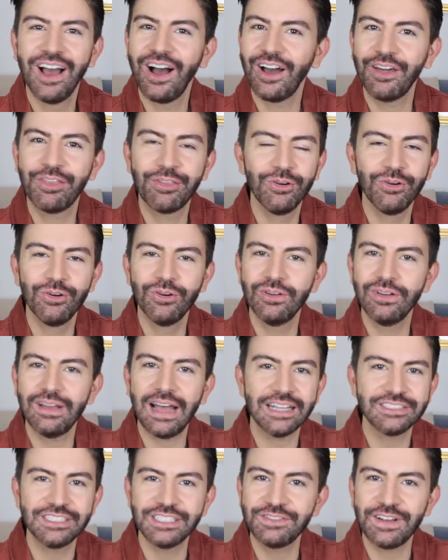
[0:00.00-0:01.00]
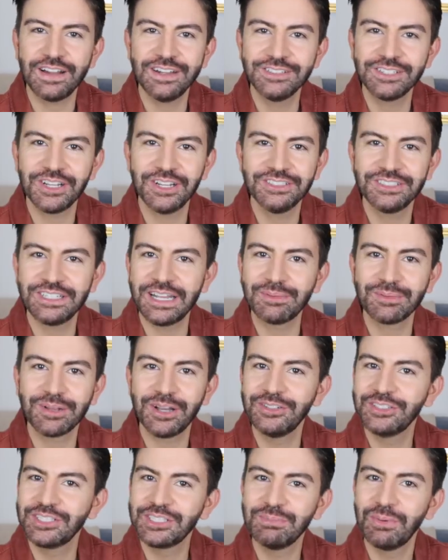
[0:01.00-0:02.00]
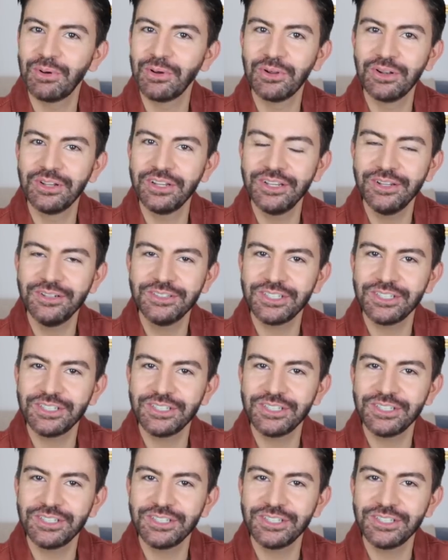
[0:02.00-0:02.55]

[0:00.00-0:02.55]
I thought, as it's Valentine's Day, I'm going to spoil you,